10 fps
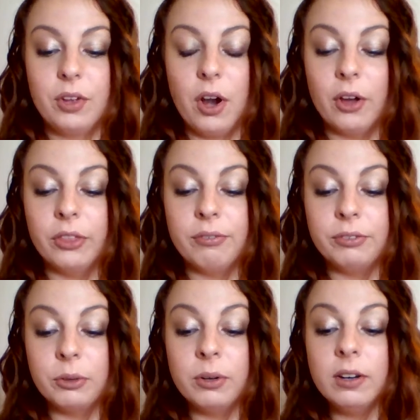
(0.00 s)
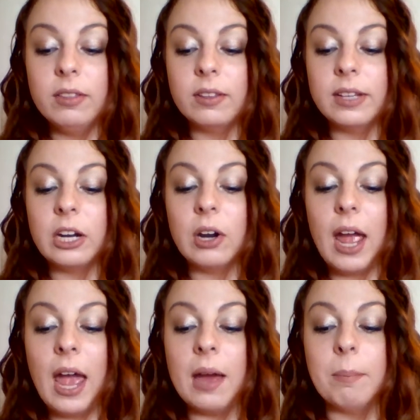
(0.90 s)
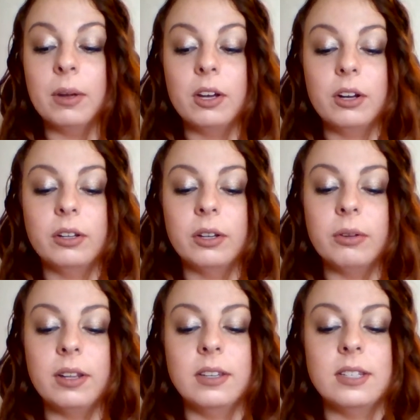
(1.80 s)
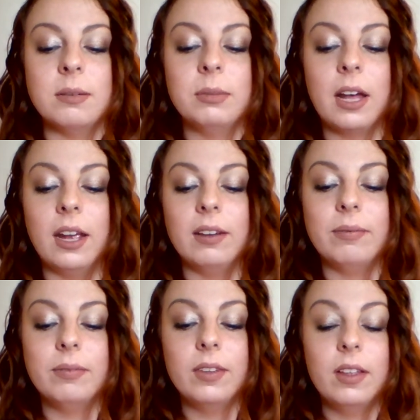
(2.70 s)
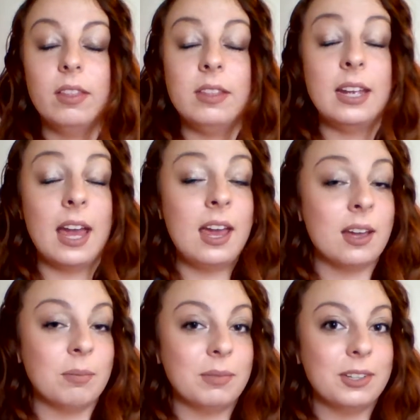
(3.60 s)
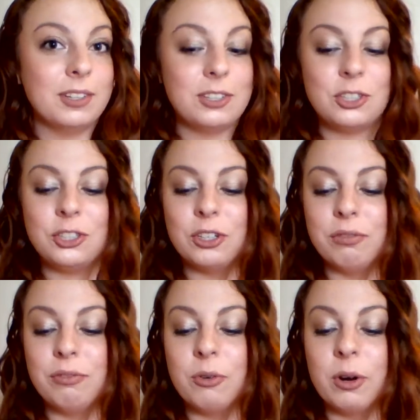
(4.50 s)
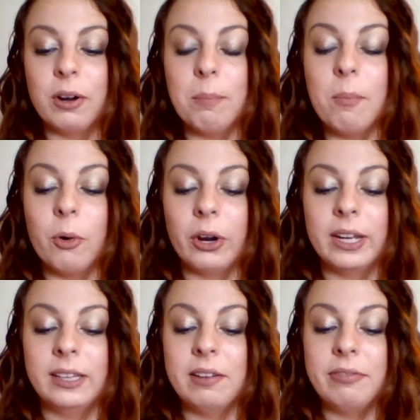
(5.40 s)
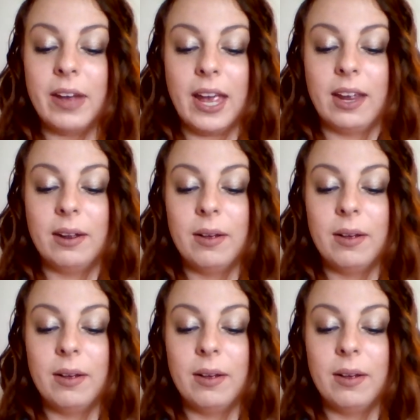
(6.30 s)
On the floor, the letter M glowed in dim light. The M stood for Morgan Le Fay.